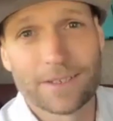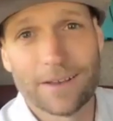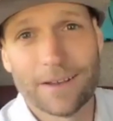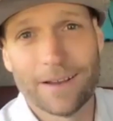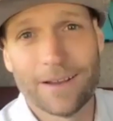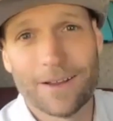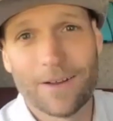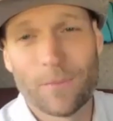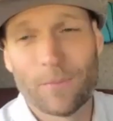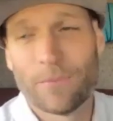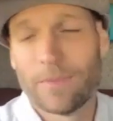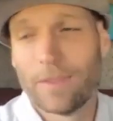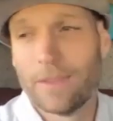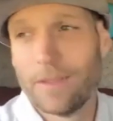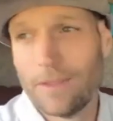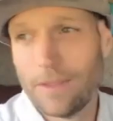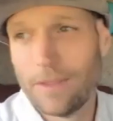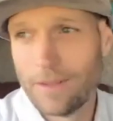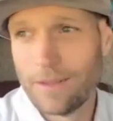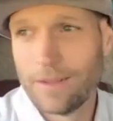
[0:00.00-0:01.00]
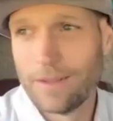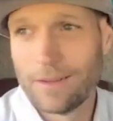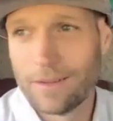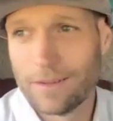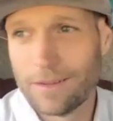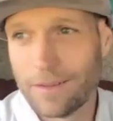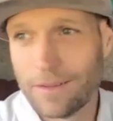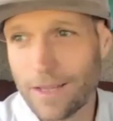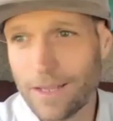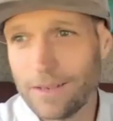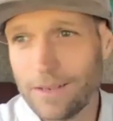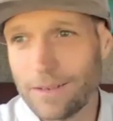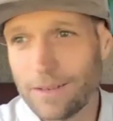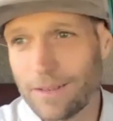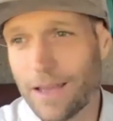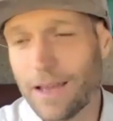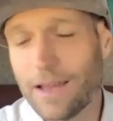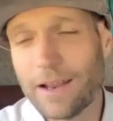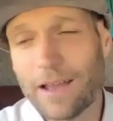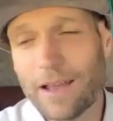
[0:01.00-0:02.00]
Um, that
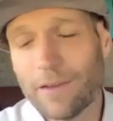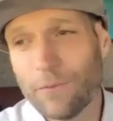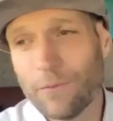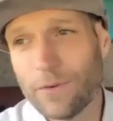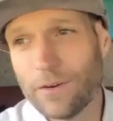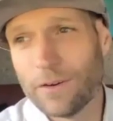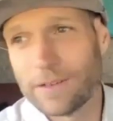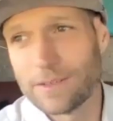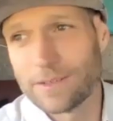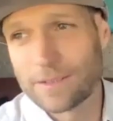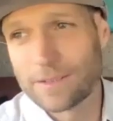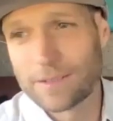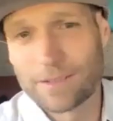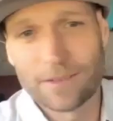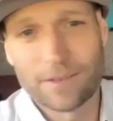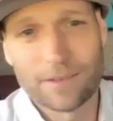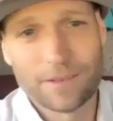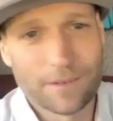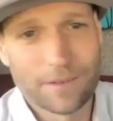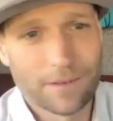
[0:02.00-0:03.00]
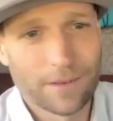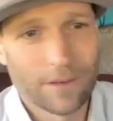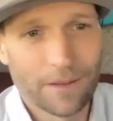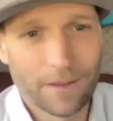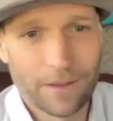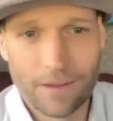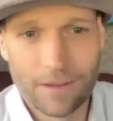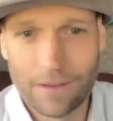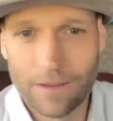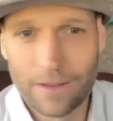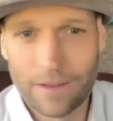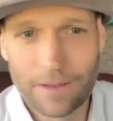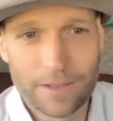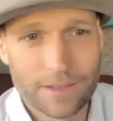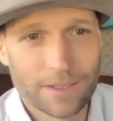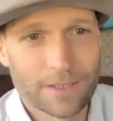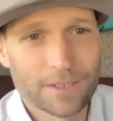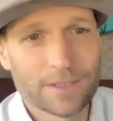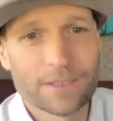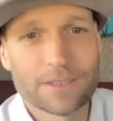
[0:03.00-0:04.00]
that effort is, is
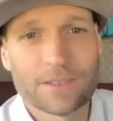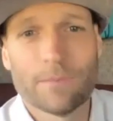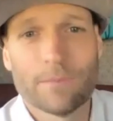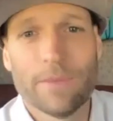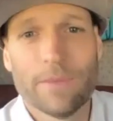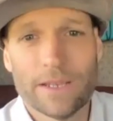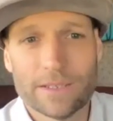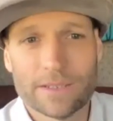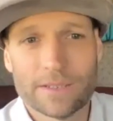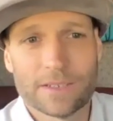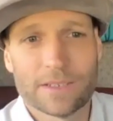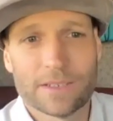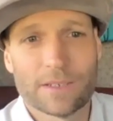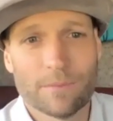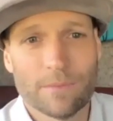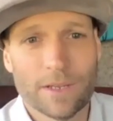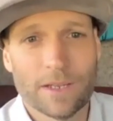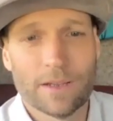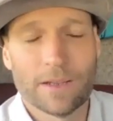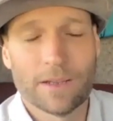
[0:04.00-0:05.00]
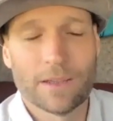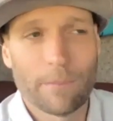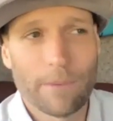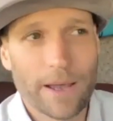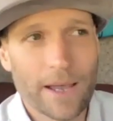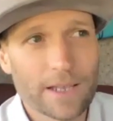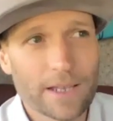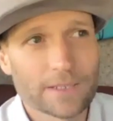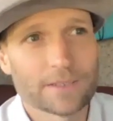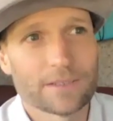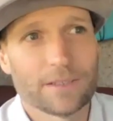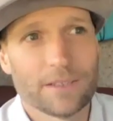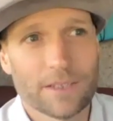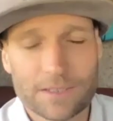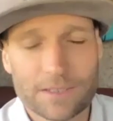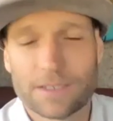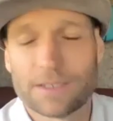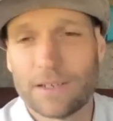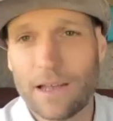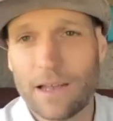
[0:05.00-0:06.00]
this is amazing to me. In the past, this
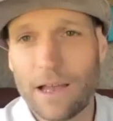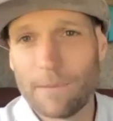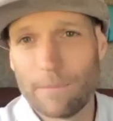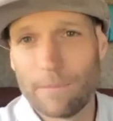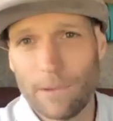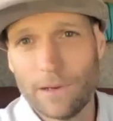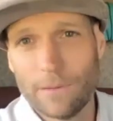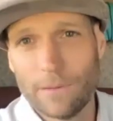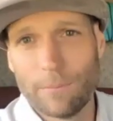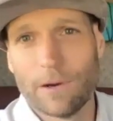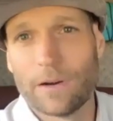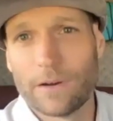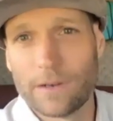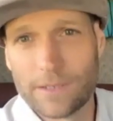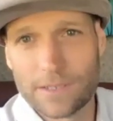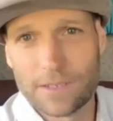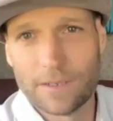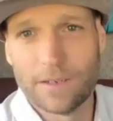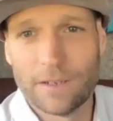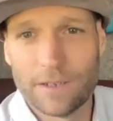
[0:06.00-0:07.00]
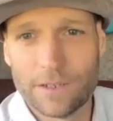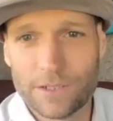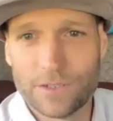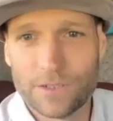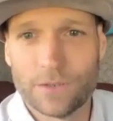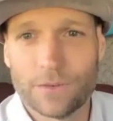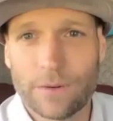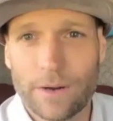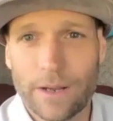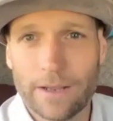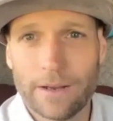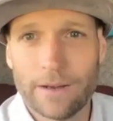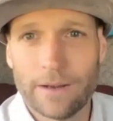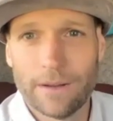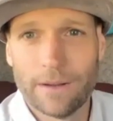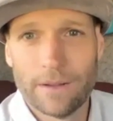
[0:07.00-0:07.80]
has not been a partisan issue, right?